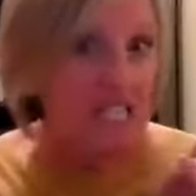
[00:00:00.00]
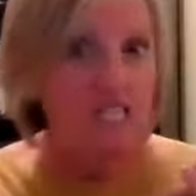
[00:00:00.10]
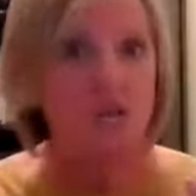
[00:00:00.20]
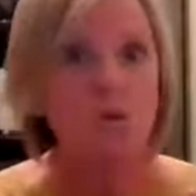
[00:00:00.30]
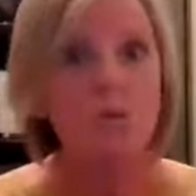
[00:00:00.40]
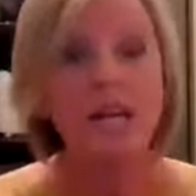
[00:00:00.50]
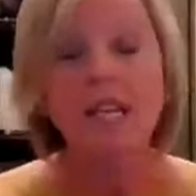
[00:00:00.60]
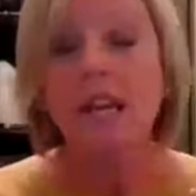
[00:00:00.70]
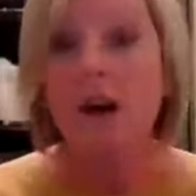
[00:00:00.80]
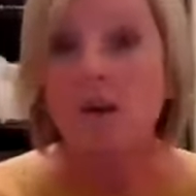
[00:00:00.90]
So right
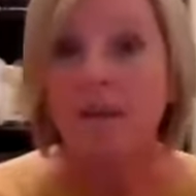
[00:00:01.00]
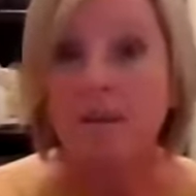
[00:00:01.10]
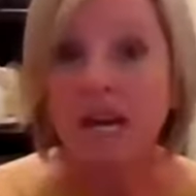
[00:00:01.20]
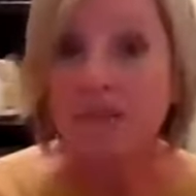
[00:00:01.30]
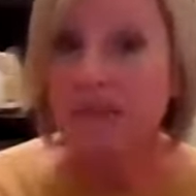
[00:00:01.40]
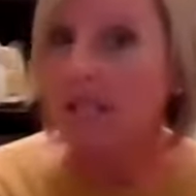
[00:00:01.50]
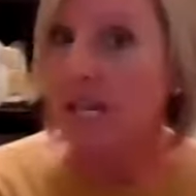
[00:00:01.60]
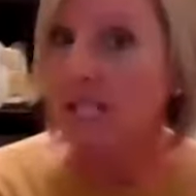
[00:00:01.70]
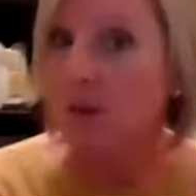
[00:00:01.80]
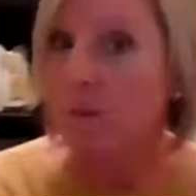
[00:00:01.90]
now on the back of the
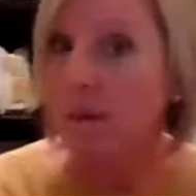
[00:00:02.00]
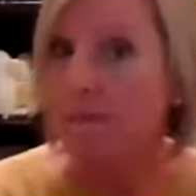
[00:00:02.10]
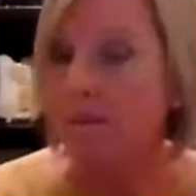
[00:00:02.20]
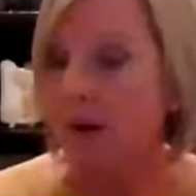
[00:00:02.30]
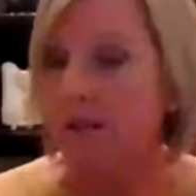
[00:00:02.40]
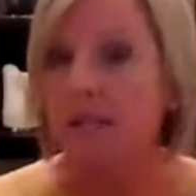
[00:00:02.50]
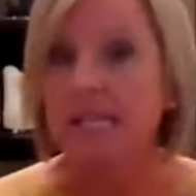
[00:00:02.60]
Lysol wipe bottle,